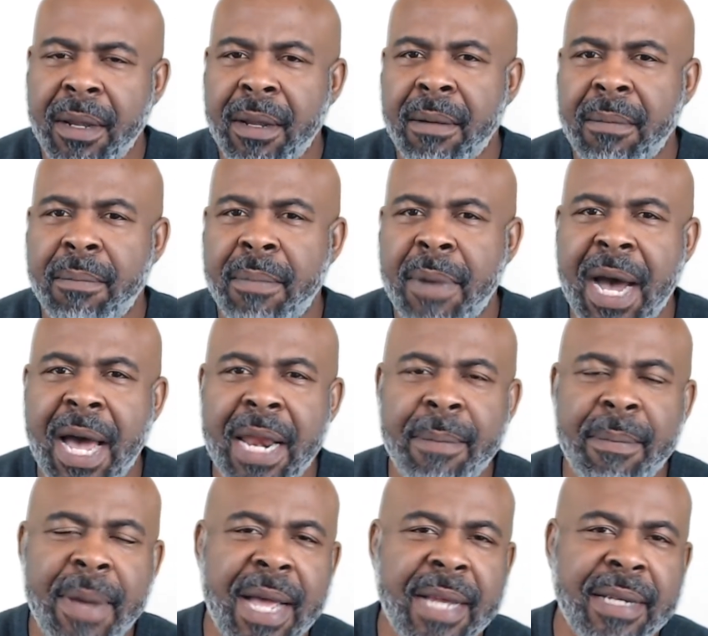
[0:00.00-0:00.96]
body
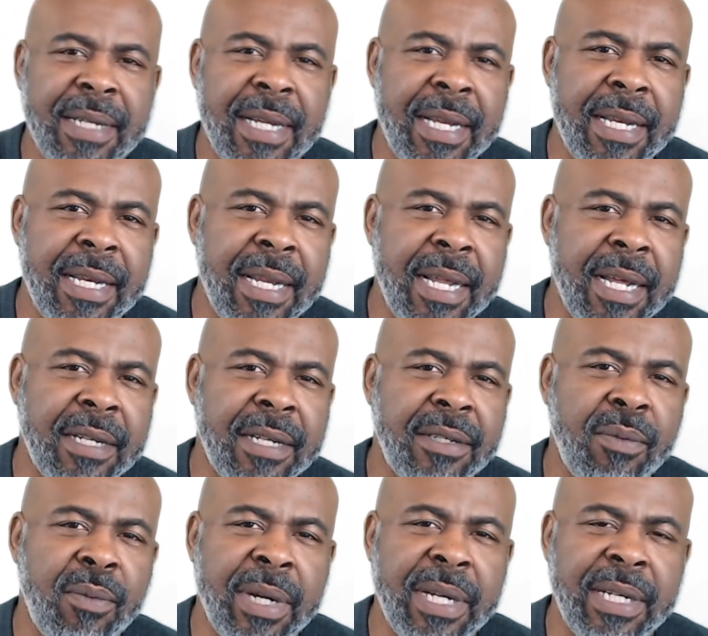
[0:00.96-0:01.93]
mass
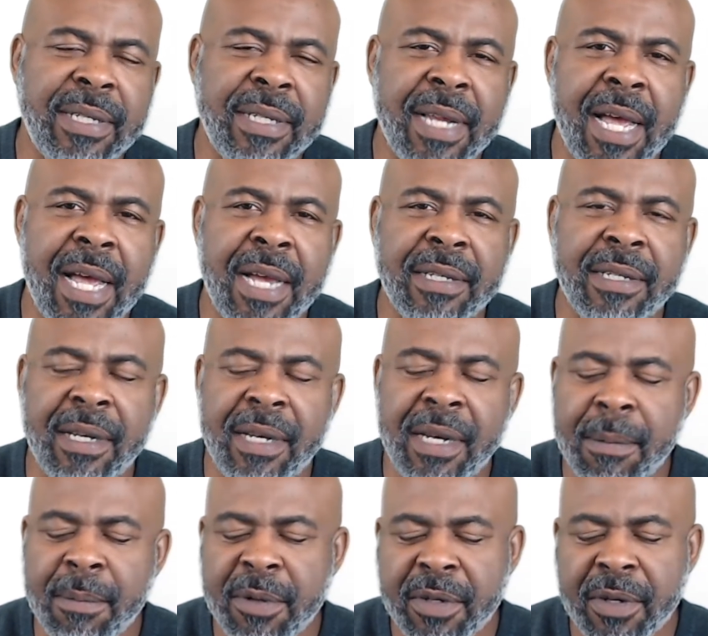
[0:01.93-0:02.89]
index, waist size. The
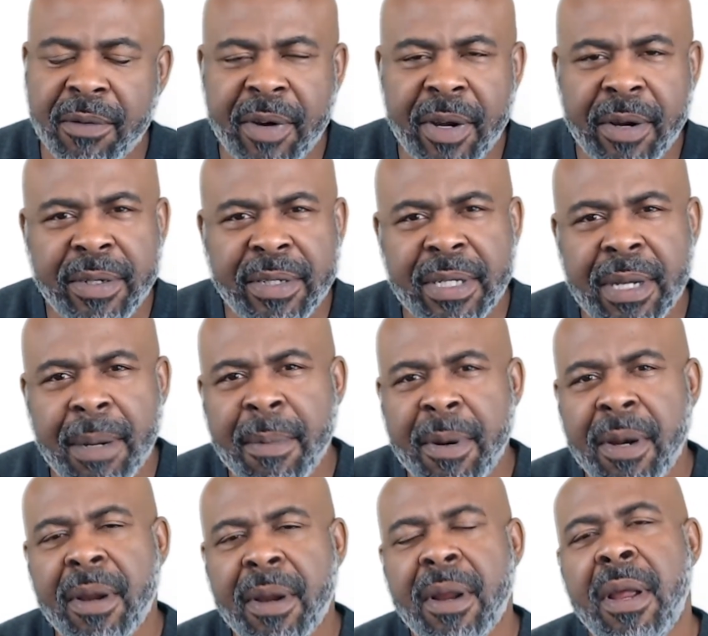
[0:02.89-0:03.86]
numbers are very
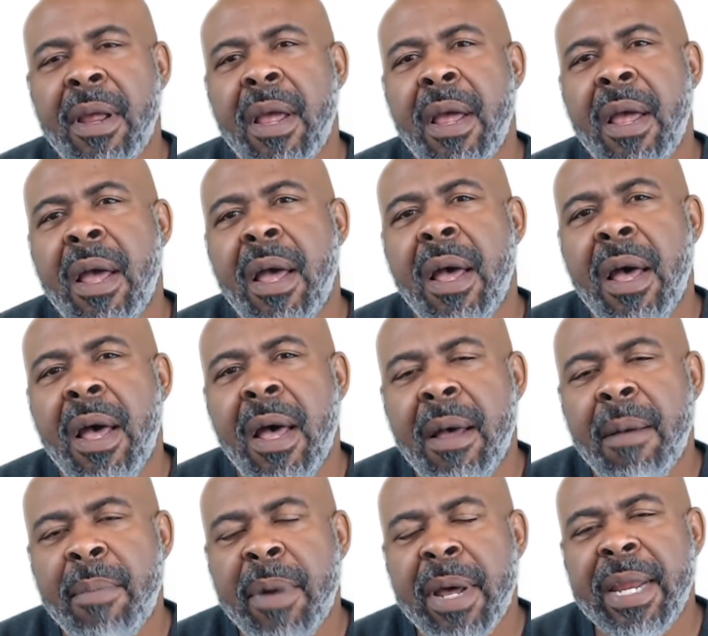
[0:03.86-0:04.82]
similar,
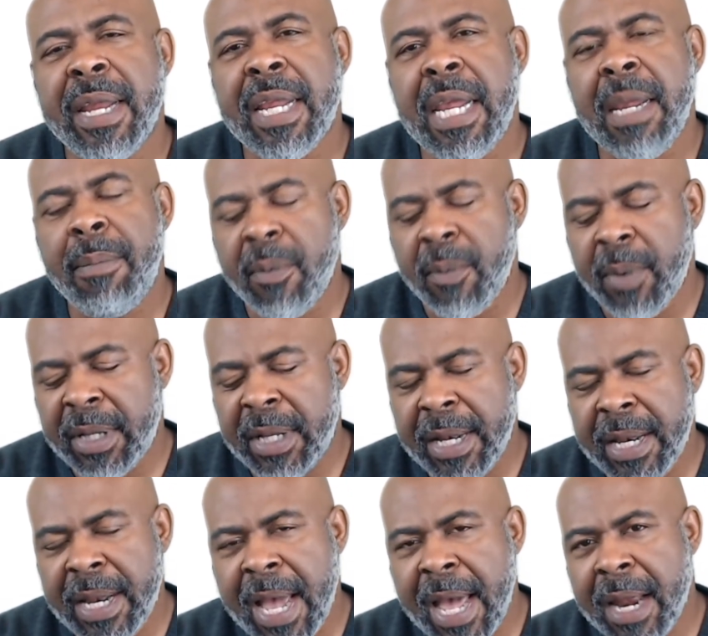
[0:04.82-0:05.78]
but in keeping with the
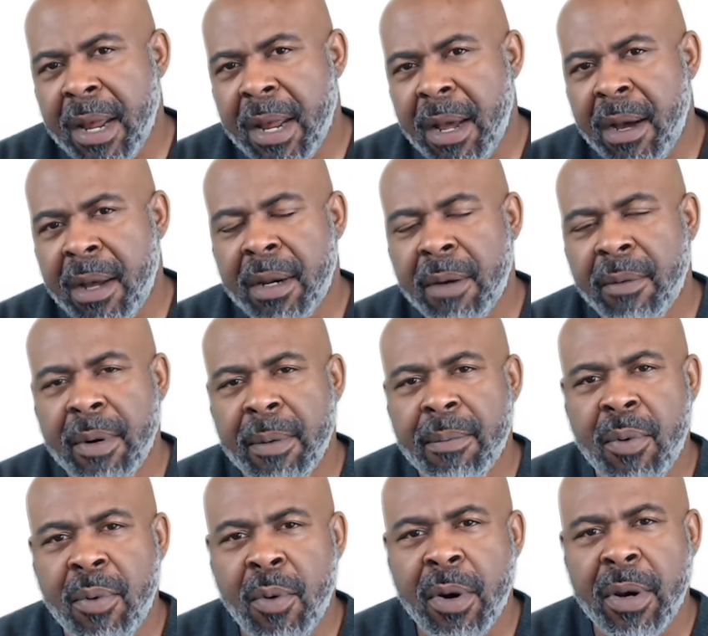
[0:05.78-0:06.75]
data on the
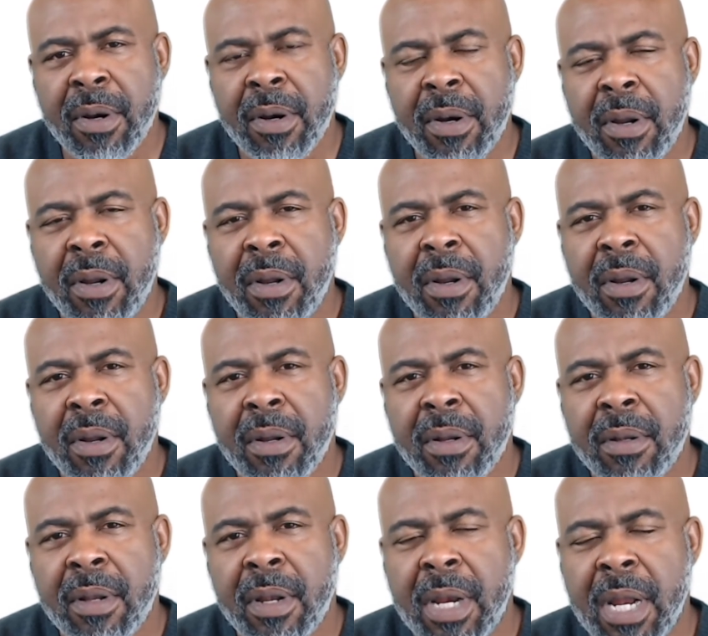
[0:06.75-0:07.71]
report,
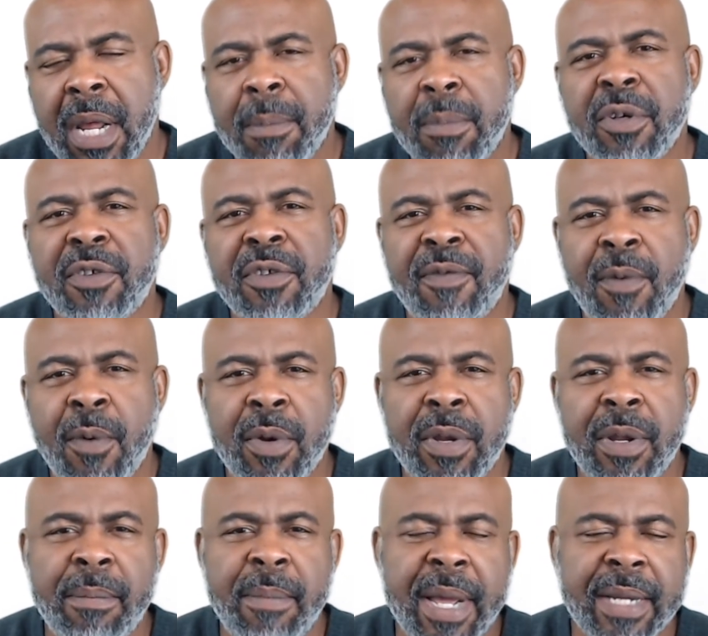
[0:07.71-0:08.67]
the numbers for the
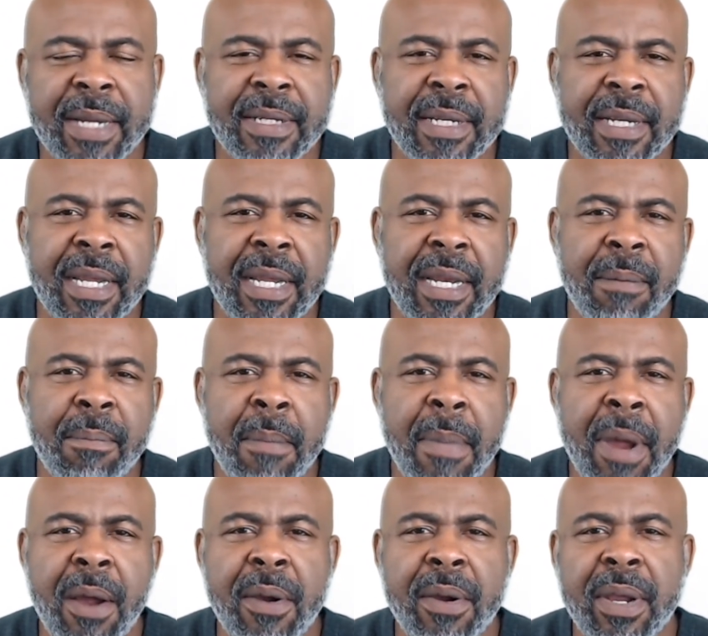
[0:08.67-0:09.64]
Mexican
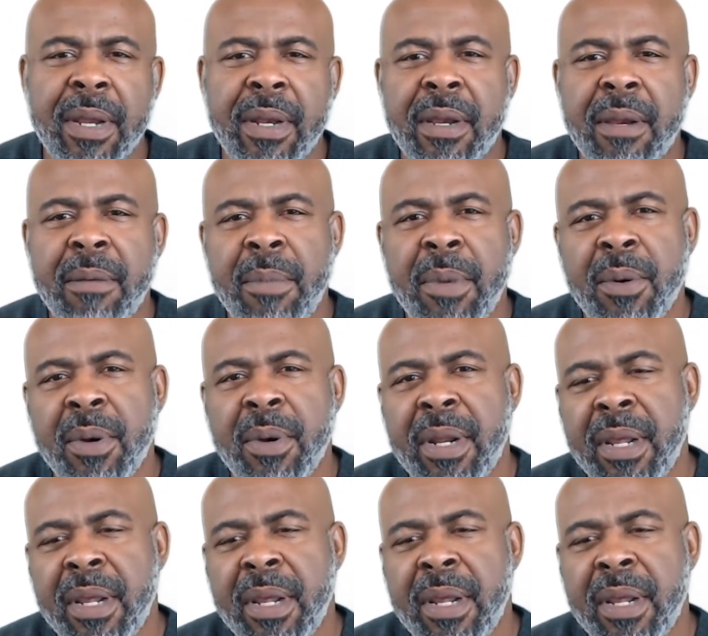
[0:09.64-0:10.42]
American community